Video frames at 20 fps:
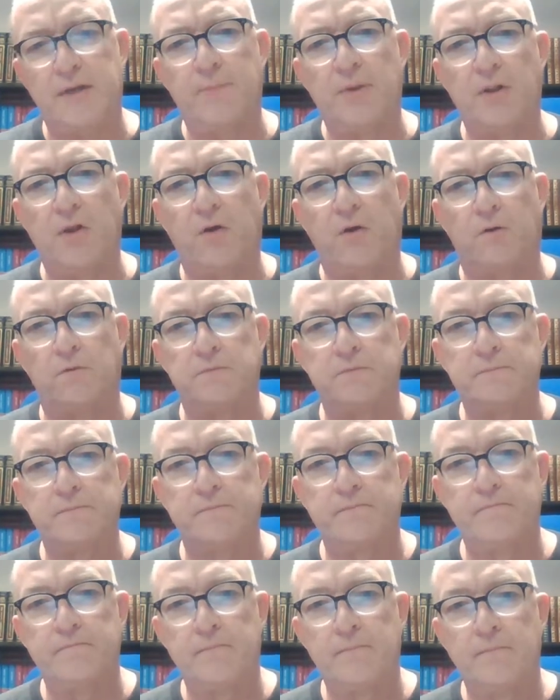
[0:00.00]
Him alone,
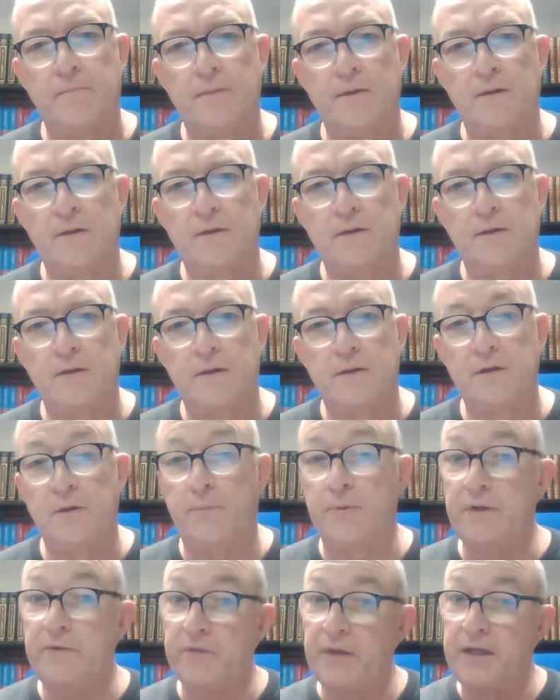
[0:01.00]
you
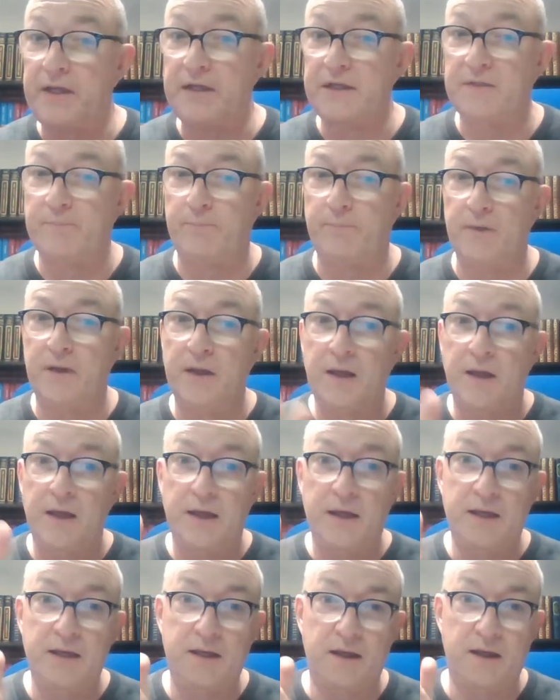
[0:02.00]
believe that He,
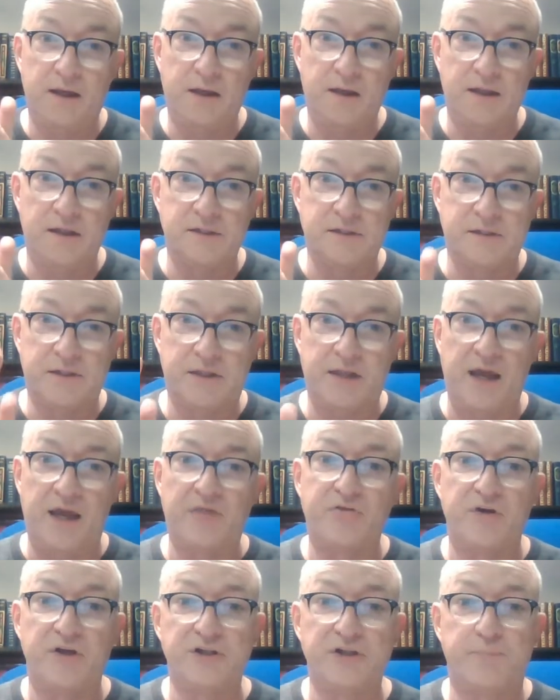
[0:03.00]
he in His
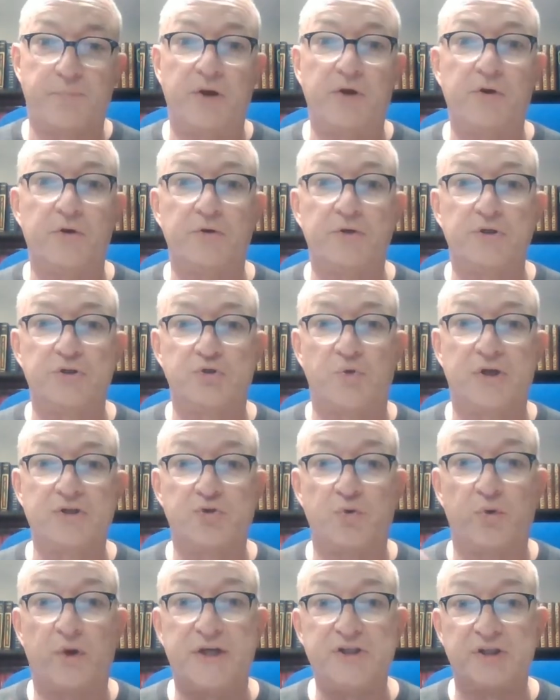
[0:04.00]
death and His burial and His
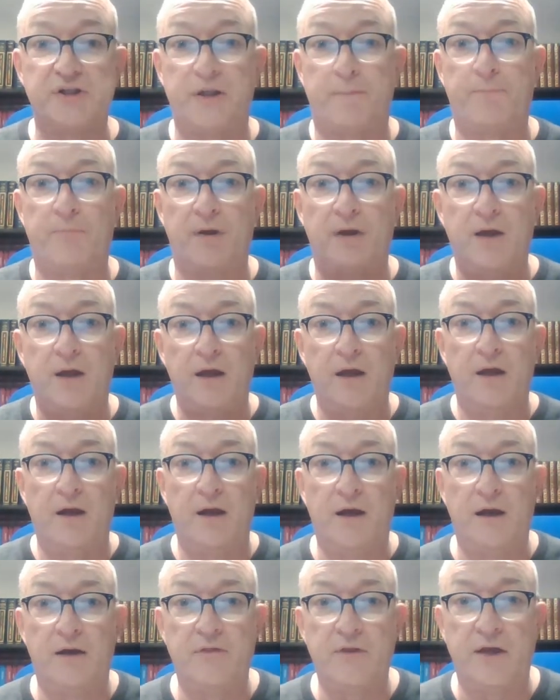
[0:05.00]
resurrection, that
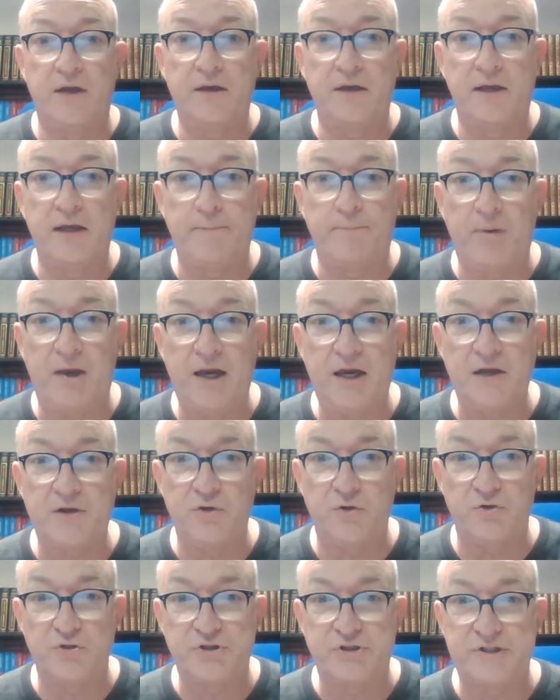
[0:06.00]
uh, that He paid
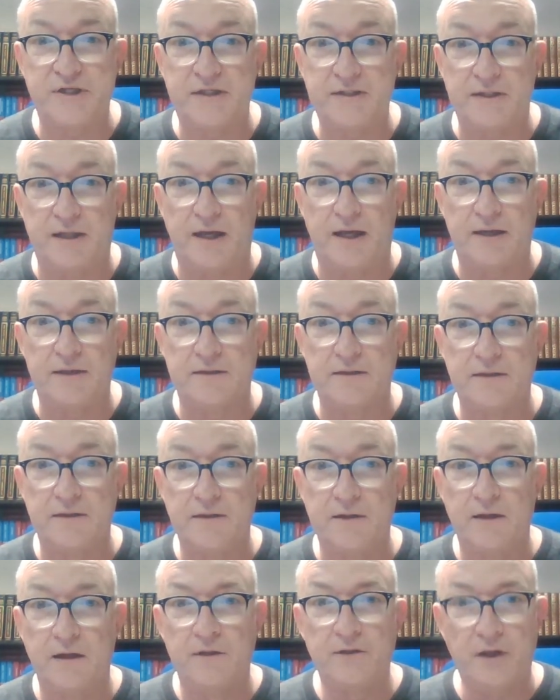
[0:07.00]
your sin debt,
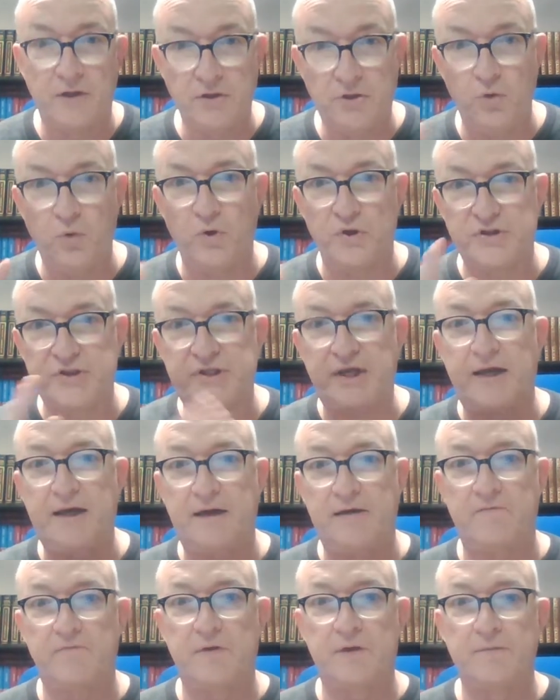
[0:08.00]
that you are
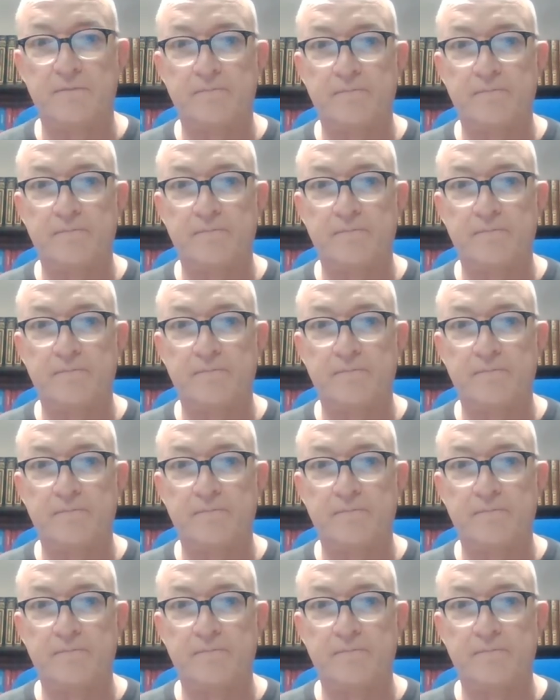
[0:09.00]
saved.